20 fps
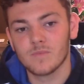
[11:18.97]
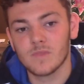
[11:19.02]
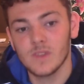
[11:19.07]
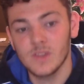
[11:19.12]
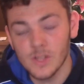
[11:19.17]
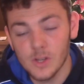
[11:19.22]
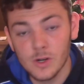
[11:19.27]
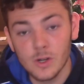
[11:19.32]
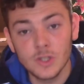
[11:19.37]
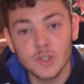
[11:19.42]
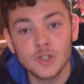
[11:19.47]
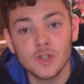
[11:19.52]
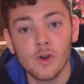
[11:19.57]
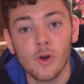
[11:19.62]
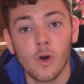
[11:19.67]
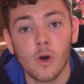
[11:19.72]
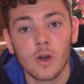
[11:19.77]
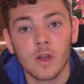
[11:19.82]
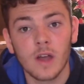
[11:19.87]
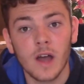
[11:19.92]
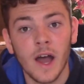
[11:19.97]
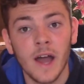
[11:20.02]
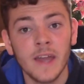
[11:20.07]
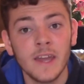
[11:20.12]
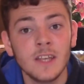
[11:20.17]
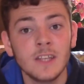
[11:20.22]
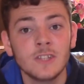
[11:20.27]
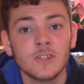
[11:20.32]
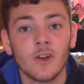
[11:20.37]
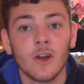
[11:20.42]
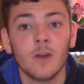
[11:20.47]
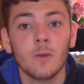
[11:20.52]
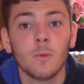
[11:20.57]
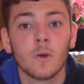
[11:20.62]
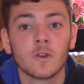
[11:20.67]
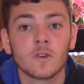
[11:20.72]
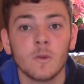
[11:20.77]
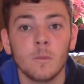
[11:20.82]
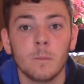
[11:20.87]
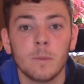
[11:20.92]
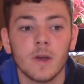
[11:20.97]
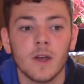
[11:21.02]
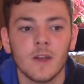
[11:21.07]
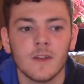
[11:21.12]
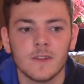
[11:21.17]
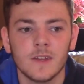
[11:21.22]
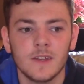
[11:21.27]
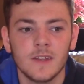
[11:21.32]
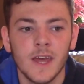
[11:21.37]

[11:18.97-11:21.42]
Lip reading: No joke, I enjoy watching Burnley.